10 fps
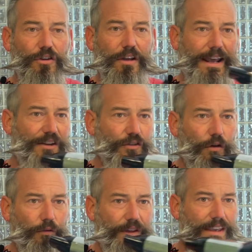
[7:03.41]
You can actually
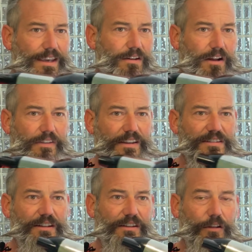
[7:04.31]
hold the heat on this
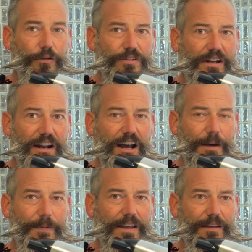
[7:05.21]
and loosen it
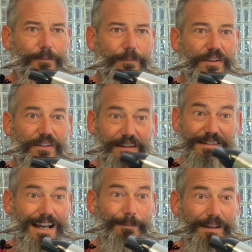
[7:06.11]
up, but the
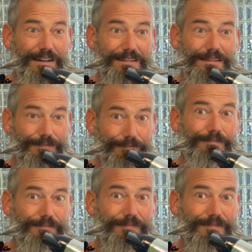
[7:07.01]
timing is
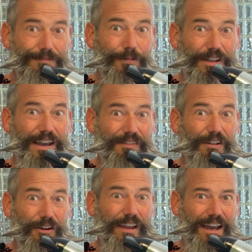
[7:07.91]
what you have to
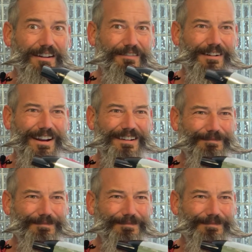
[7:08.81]
look at, right?